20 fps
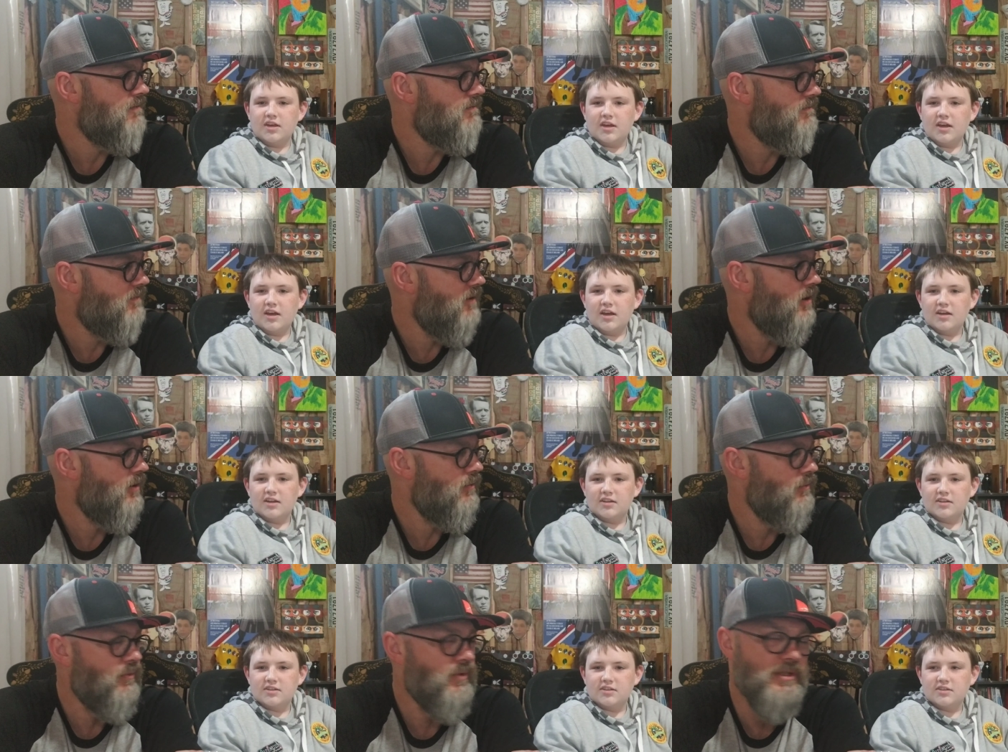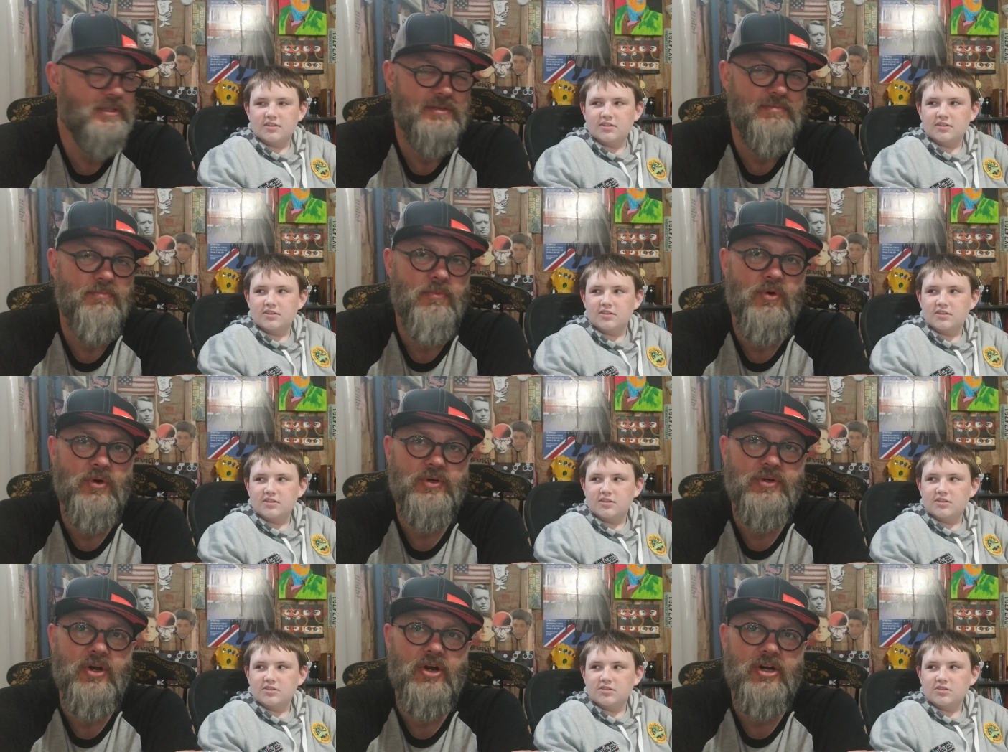Speaker 1: felt was
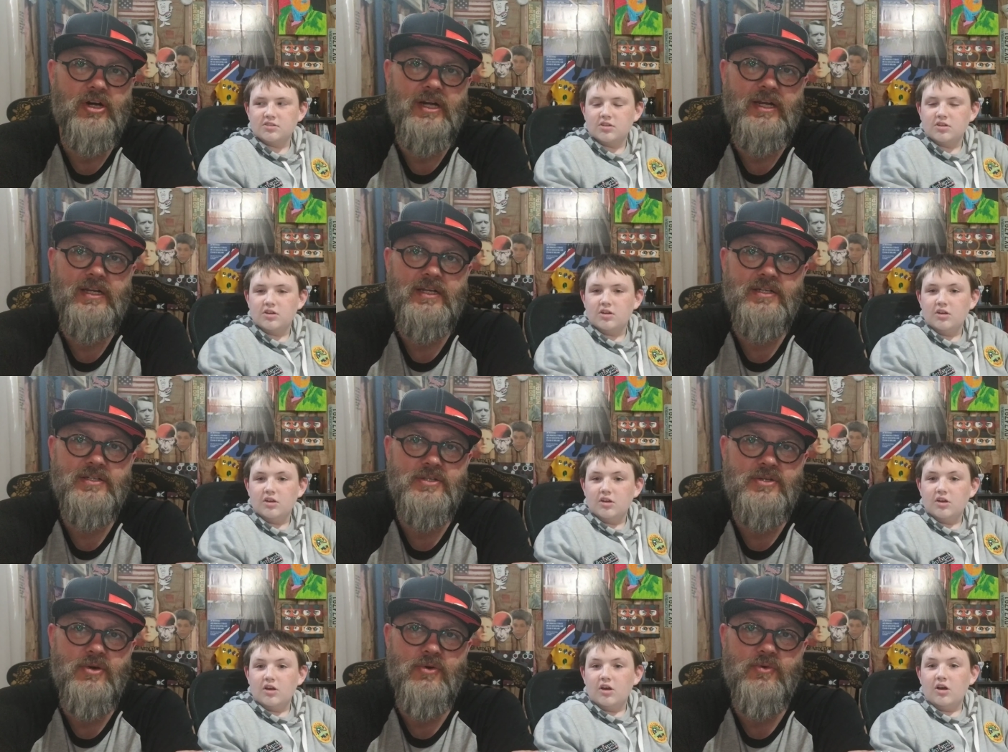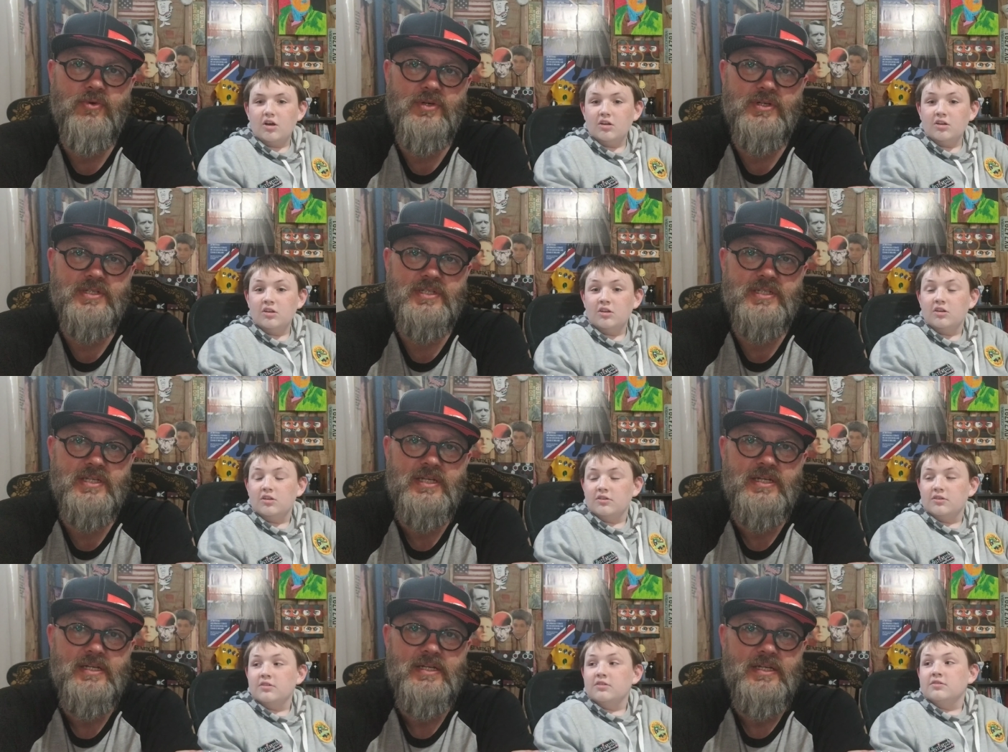more targeted towards
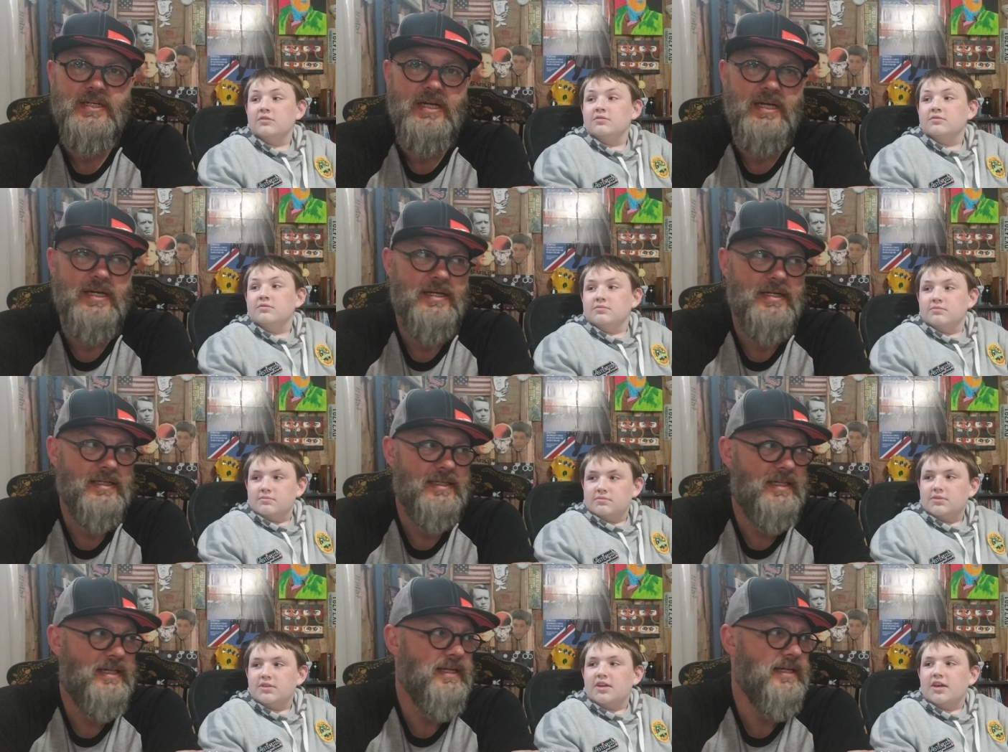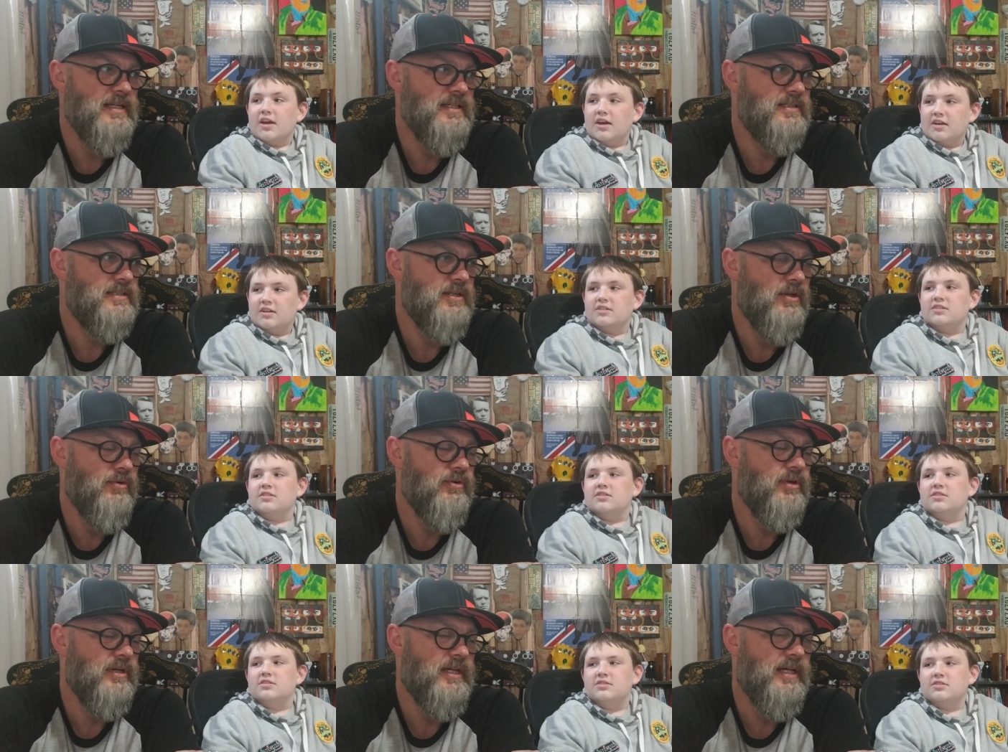uh, kids, yeah.
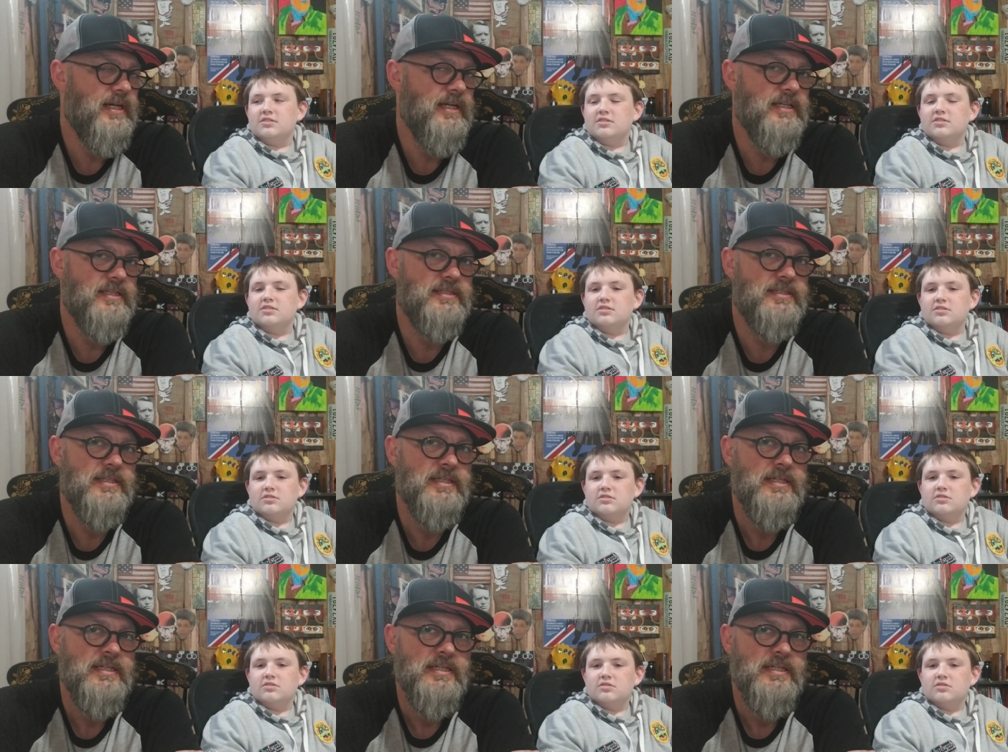older kids.